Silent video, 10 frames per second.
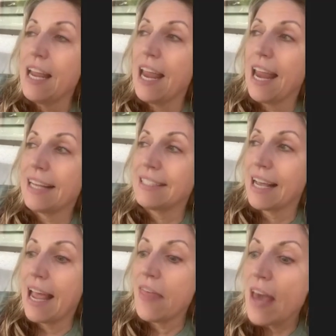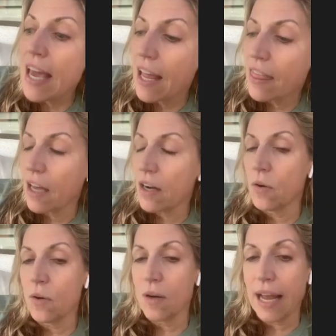And then I thought,
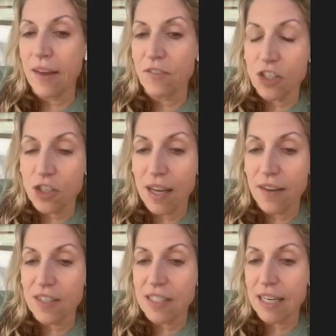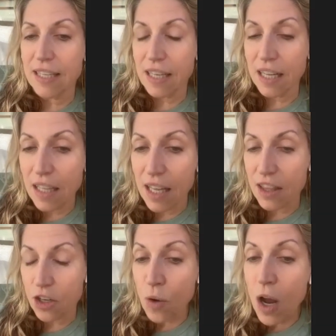I have a set at
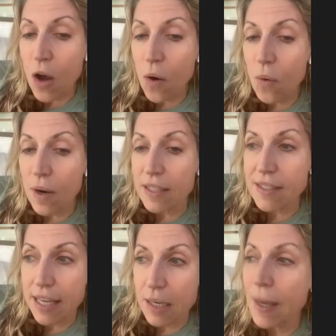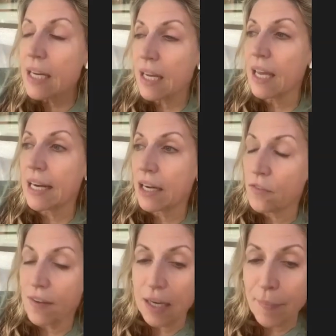the Crow in Santa Monica, and I don't know
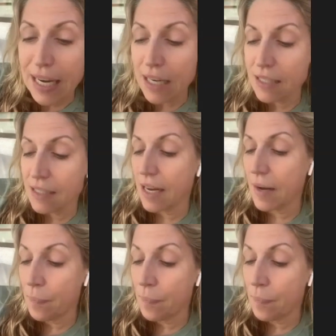if I'm going to make it in time.